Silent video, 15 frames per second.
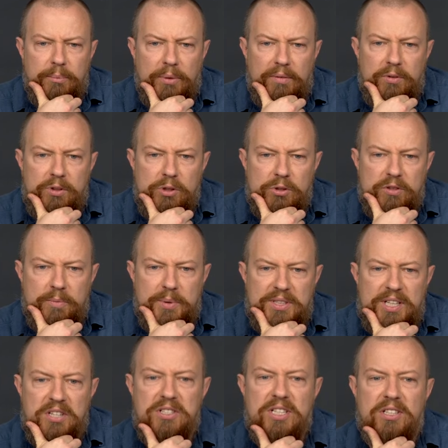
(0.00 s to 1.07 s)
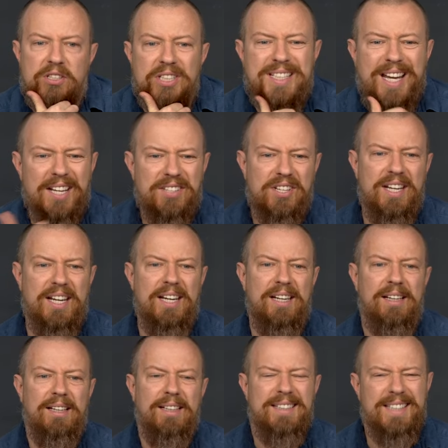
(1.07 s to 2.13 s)
Love you, Joseph. But Destiny is going, Destiny,
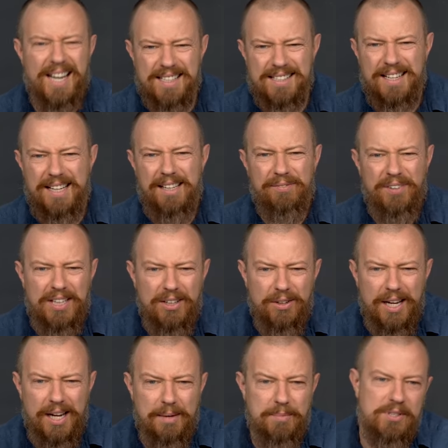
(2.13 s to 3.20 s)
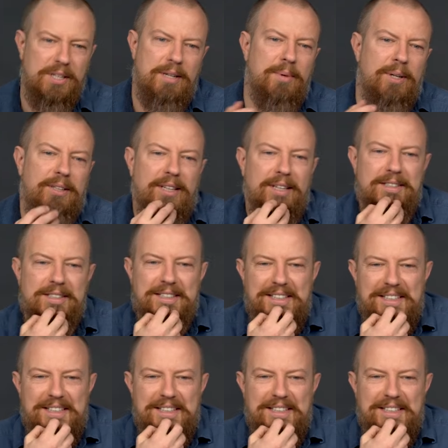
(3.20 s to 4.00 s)
Destiny, video games? Come on, you guys.